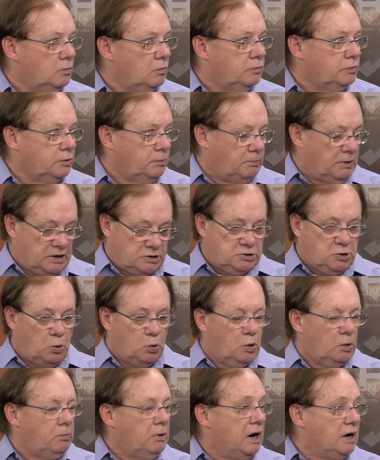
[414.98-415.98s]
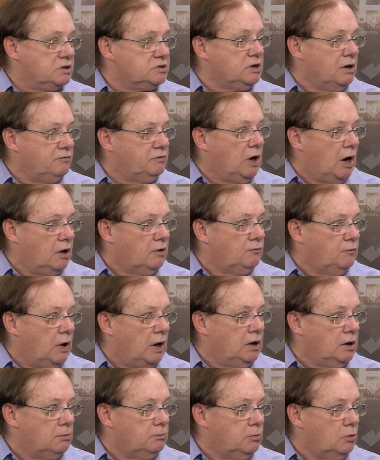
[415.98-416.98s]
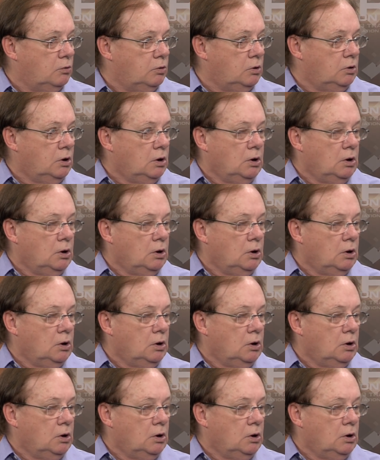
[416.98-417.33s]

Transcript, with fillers: the best quarterbacks they've got available.